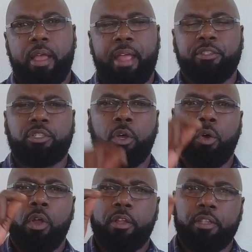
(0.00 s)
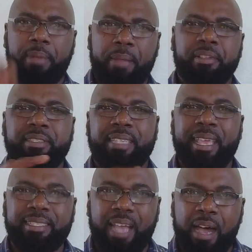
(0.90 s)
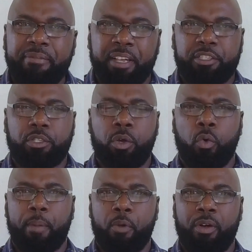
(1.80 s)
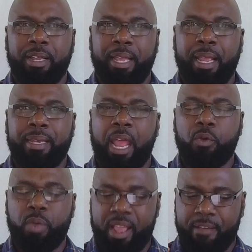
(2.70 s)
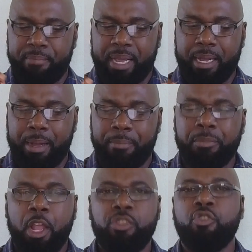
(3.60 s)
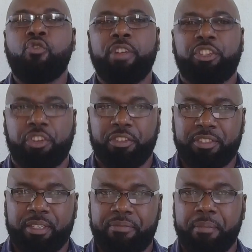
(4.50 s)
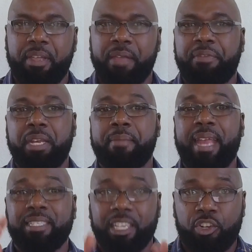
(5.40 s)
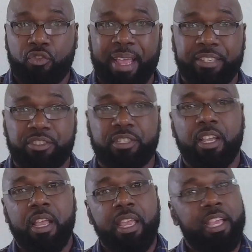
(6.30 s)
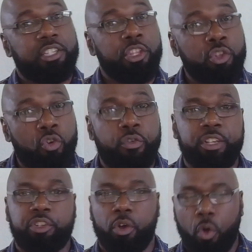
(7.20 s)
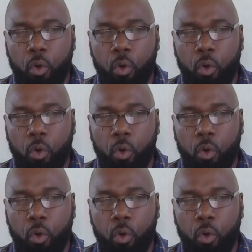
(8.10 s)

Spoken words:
And so the Bible says of us who are born again that we have become new creatures. If any man is in Christ, he is a new creature.